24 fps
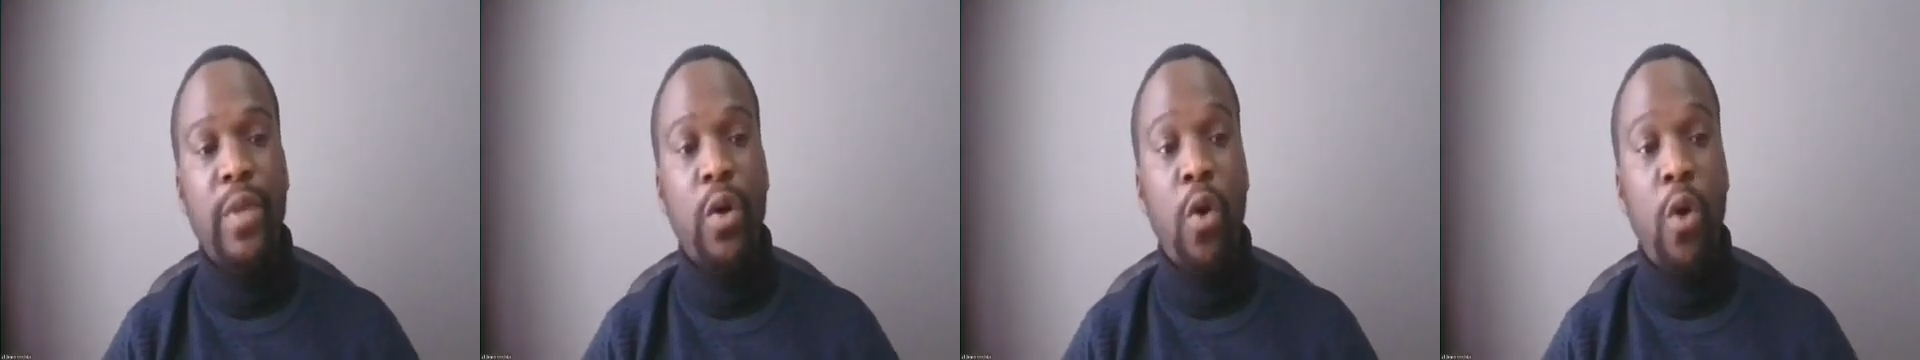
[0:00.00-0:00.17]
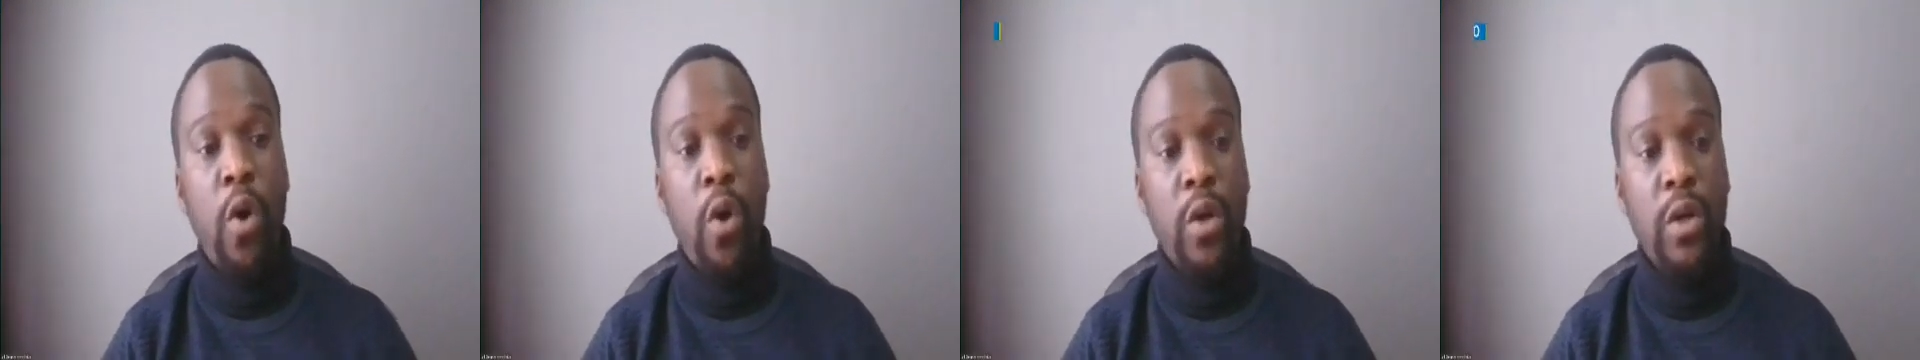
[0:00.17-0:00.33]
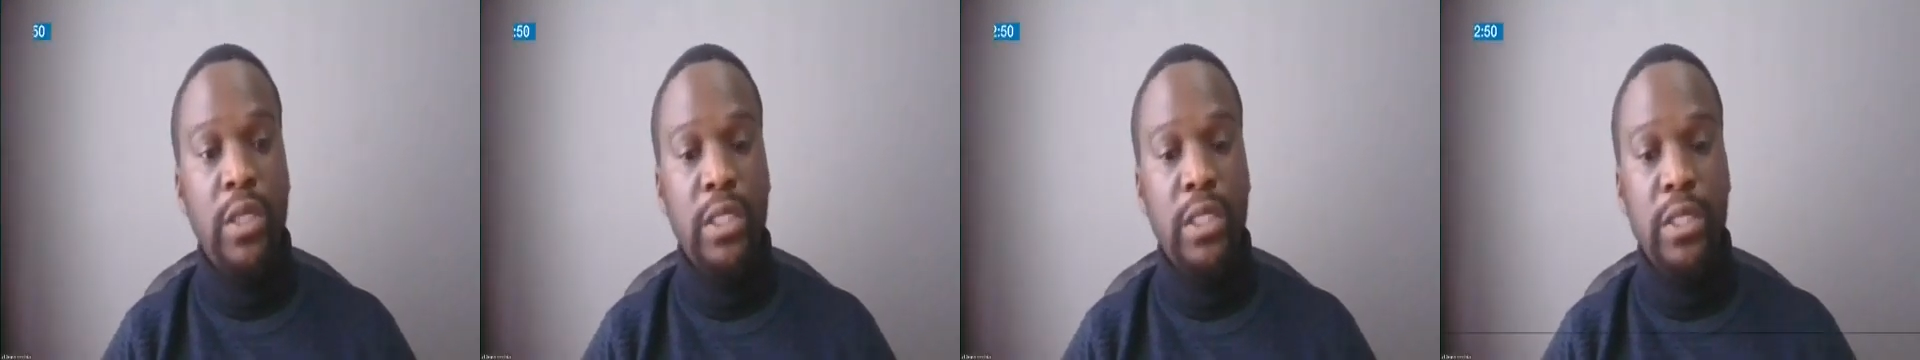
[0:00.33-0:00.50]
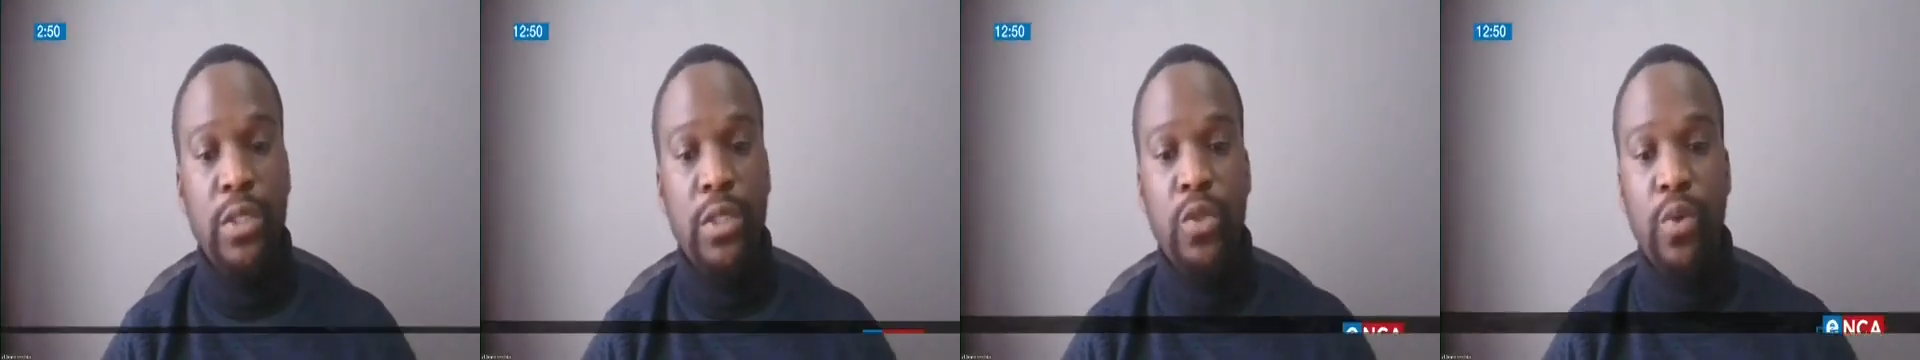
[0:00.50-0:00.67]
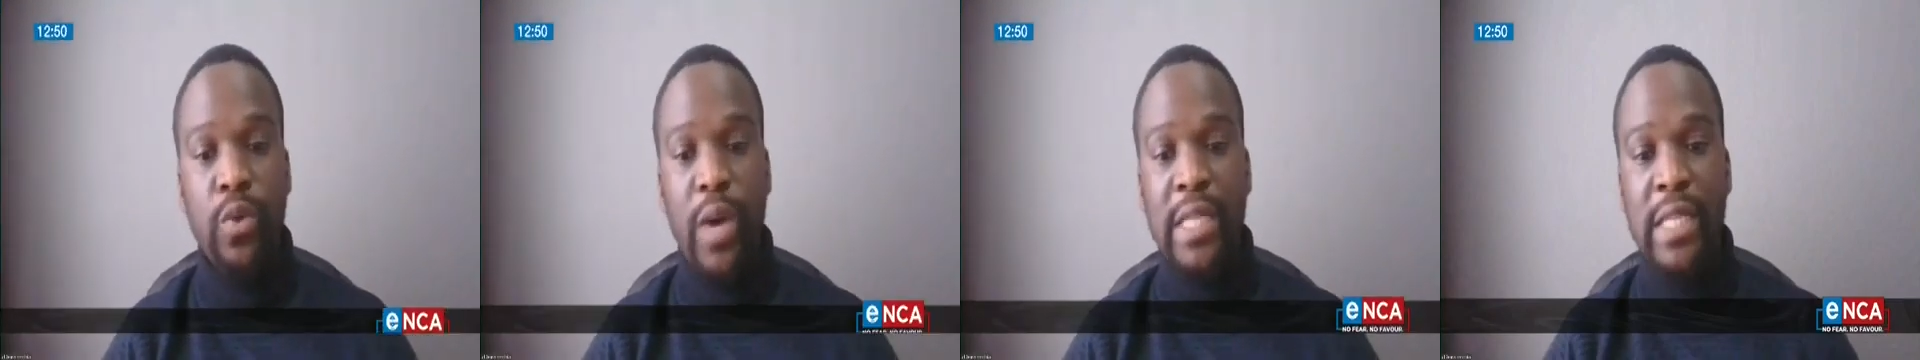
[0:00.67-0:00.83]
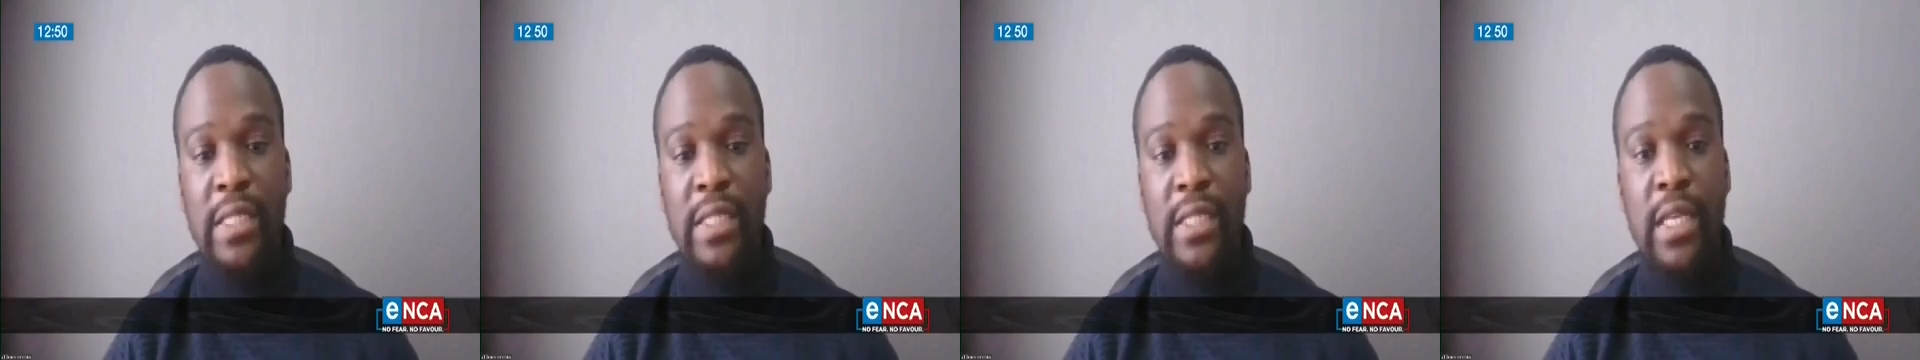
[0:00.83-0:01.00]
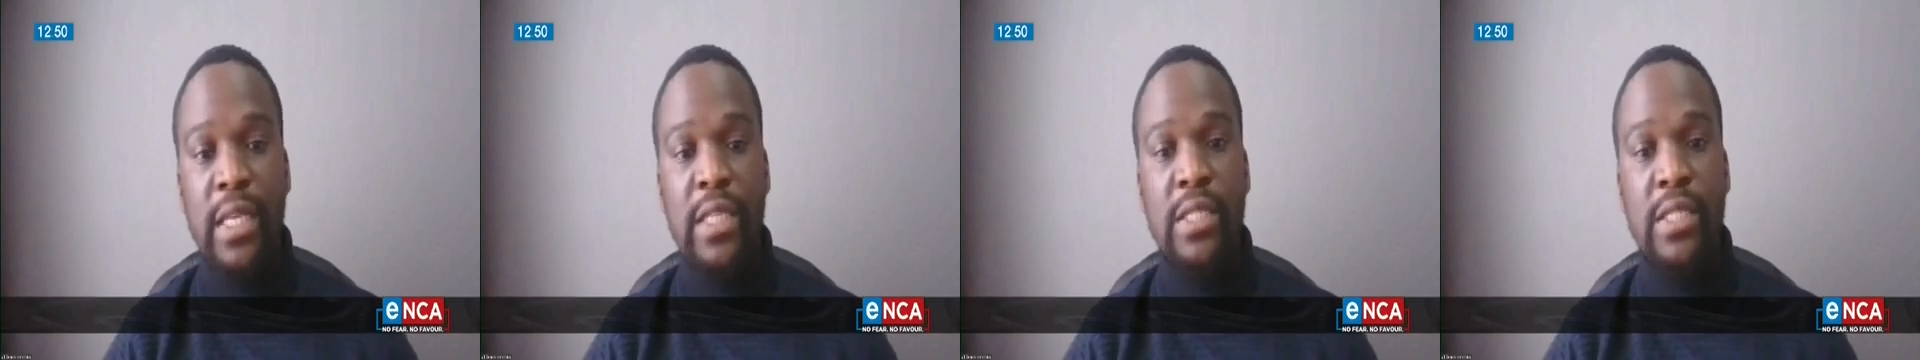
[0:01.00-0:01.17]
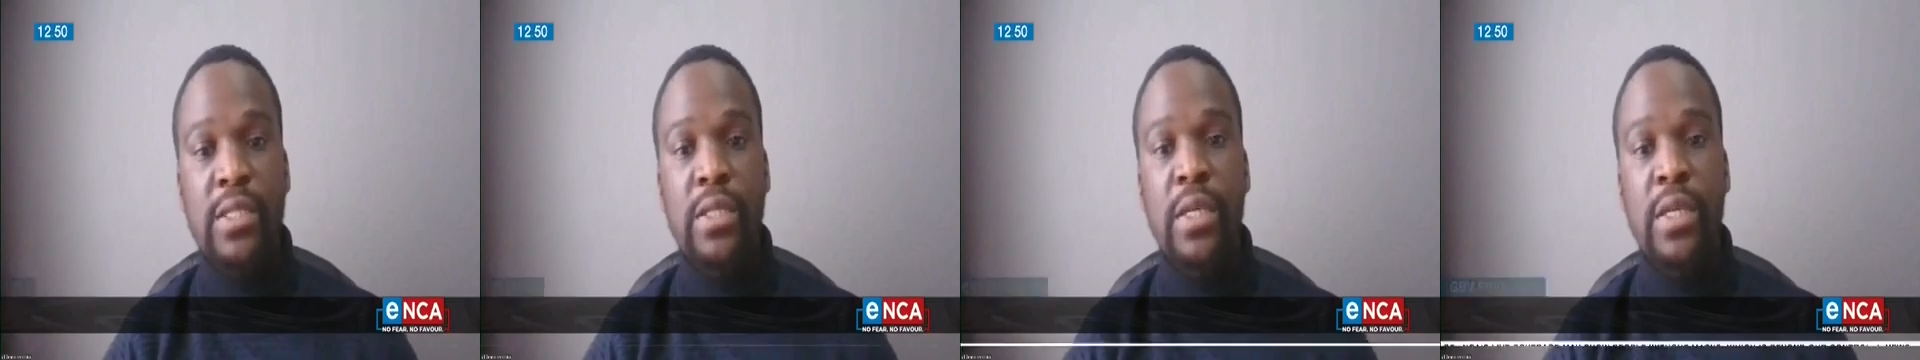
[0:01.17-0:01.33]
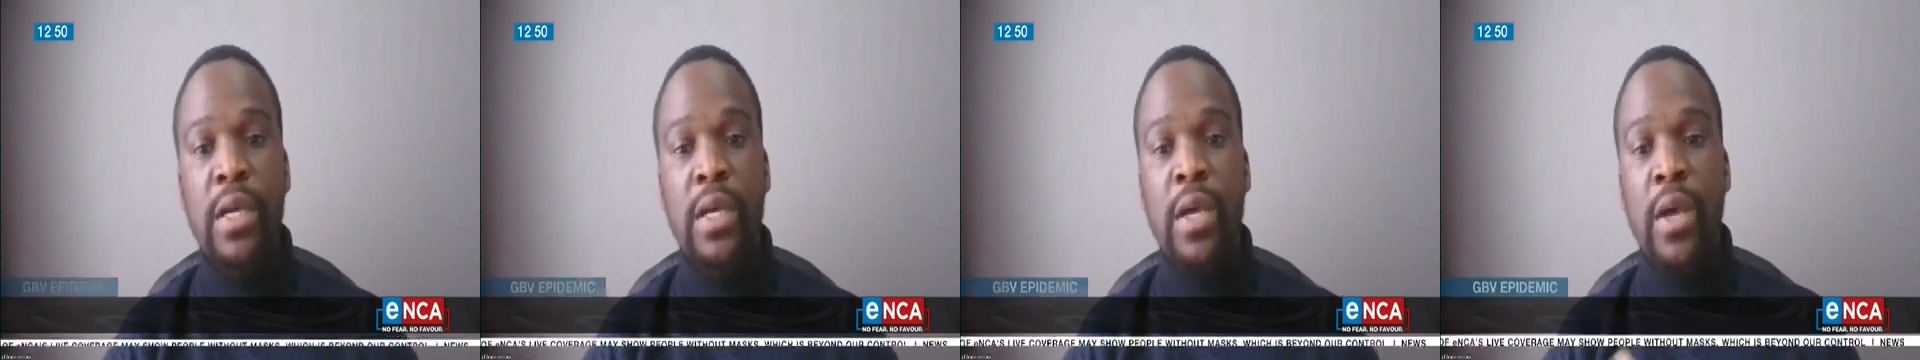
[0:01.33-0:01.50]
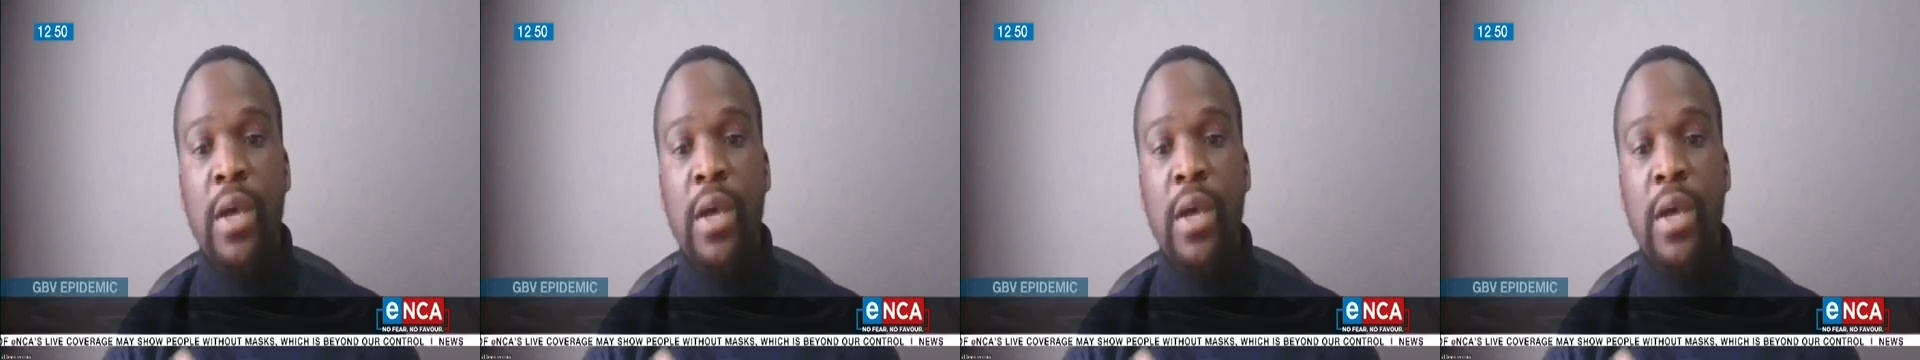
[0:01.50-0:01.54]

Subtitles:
court to assess